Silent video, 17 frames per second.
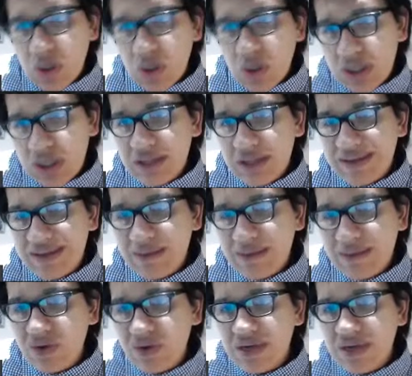Okay, the
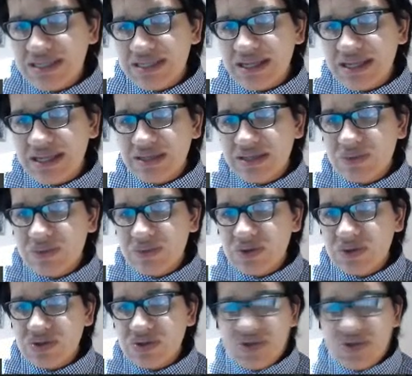Democrats tended to
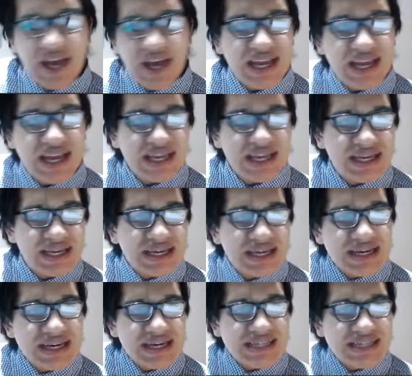view society
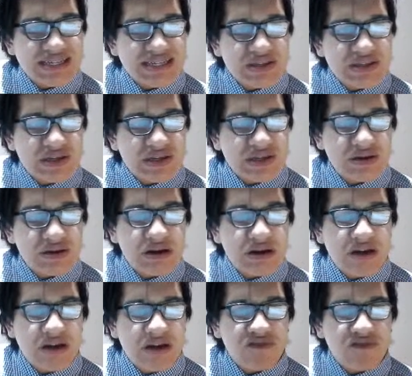as a continuing
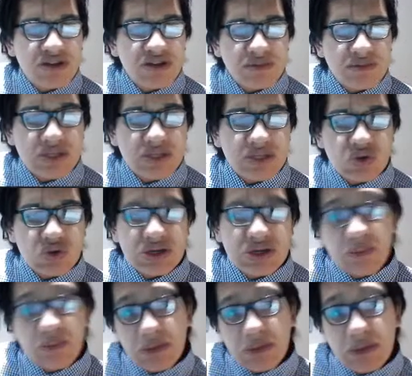conflict between
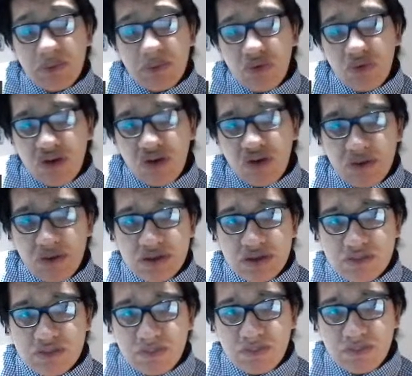the people,
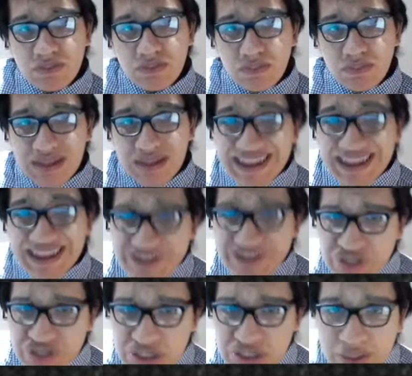farmers,
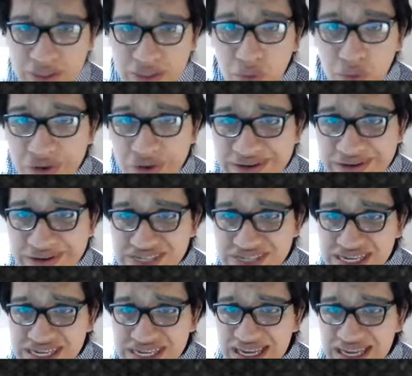planners,
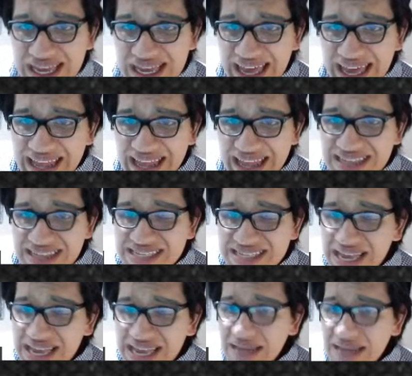workers, and a
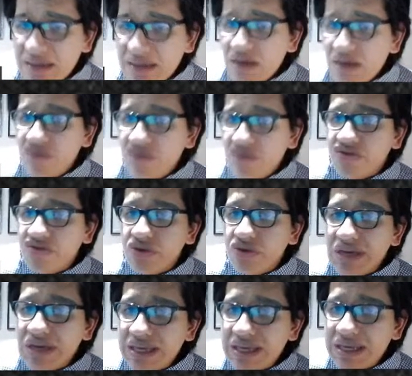set of
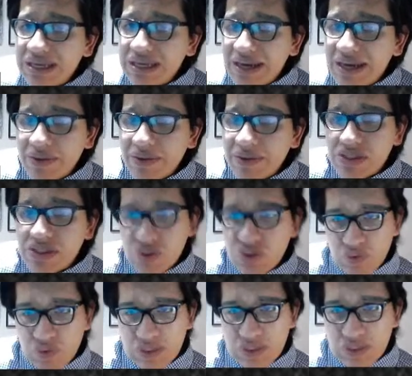greedy
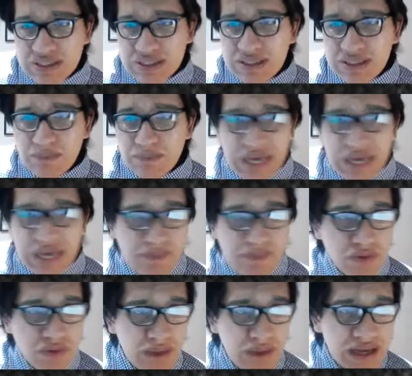aristocrats. The
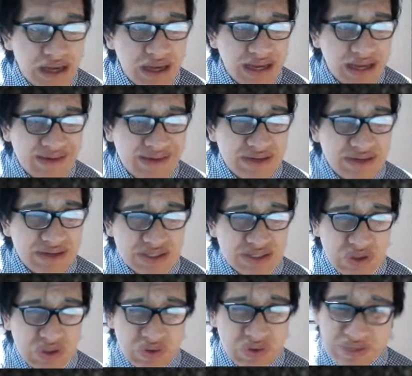paper money
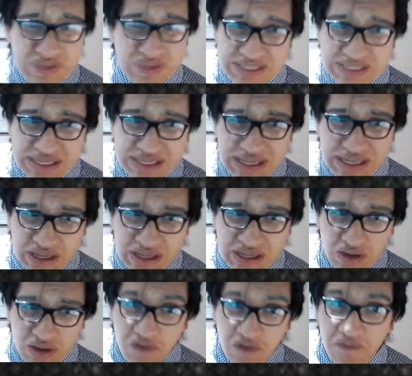aristocracy
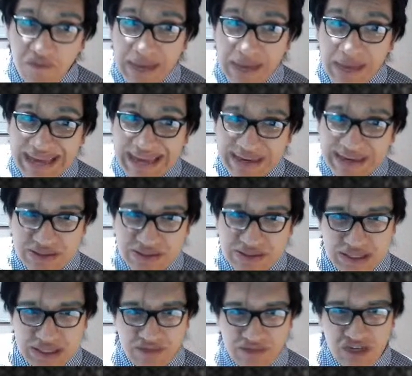of
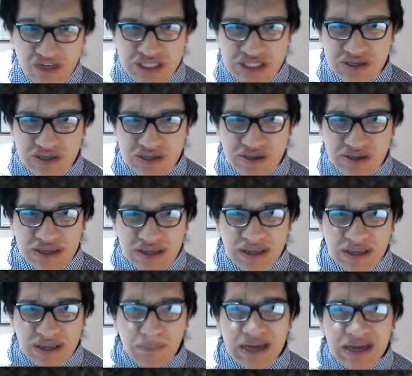bankers and investors
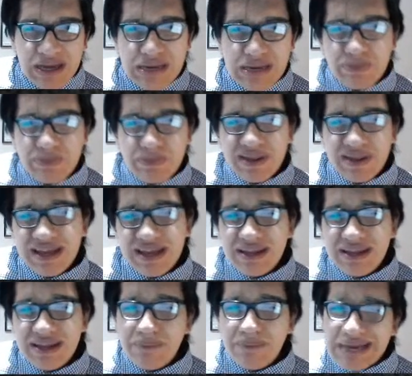
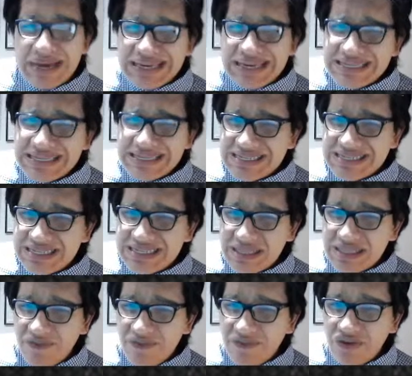manipulated the banking
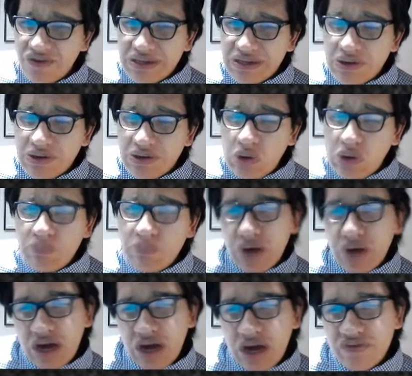system for their own
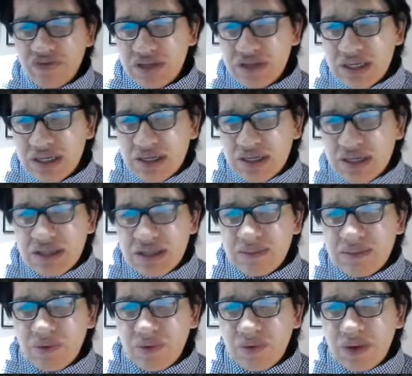profit,
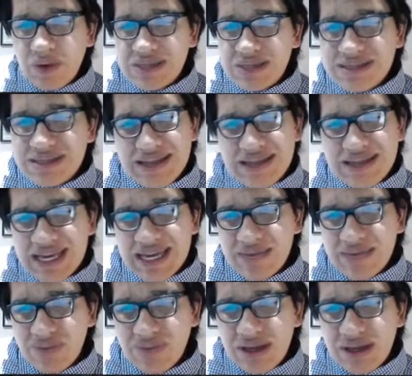Democrats
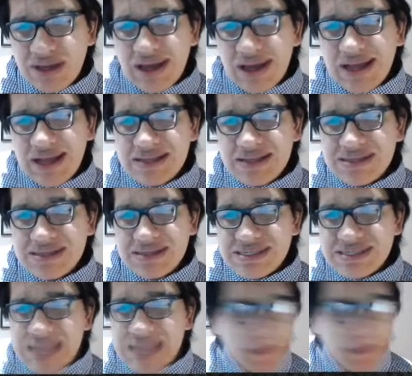claim, and
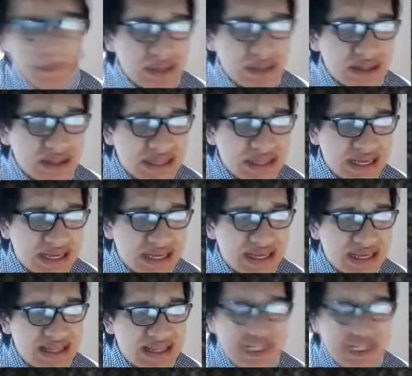sapped the
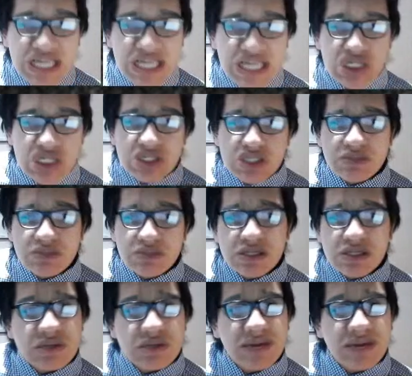nation's
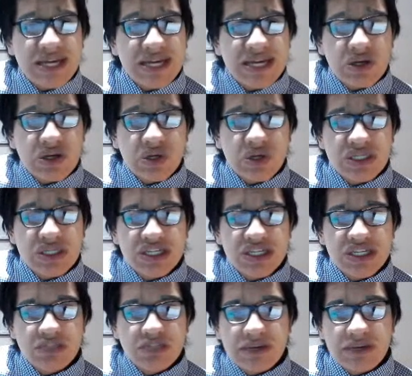beauty by
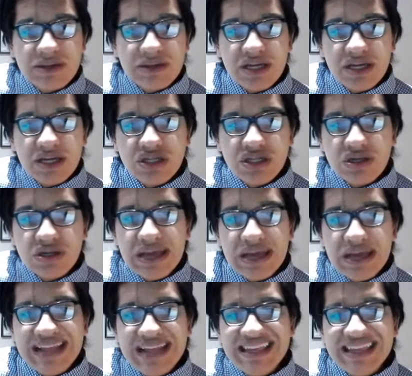encouraging speculation
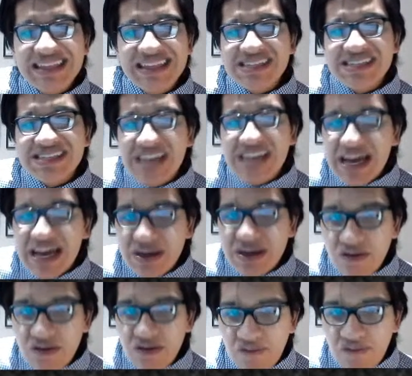and the
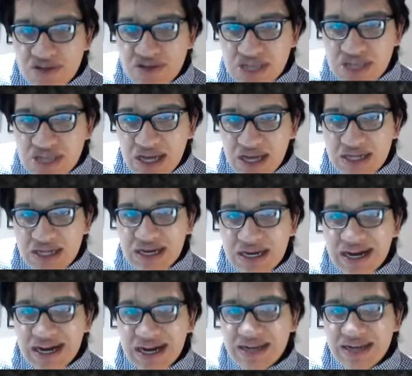desire for sudden
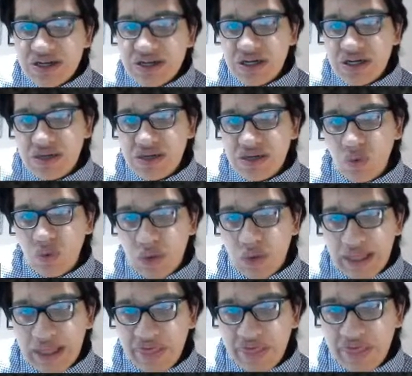unearned
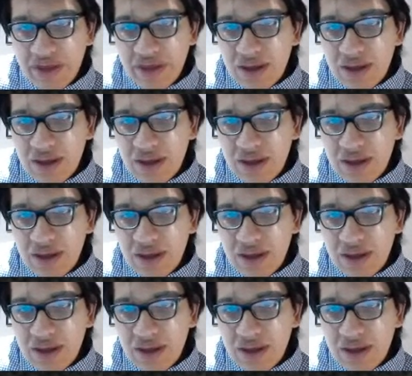wealth.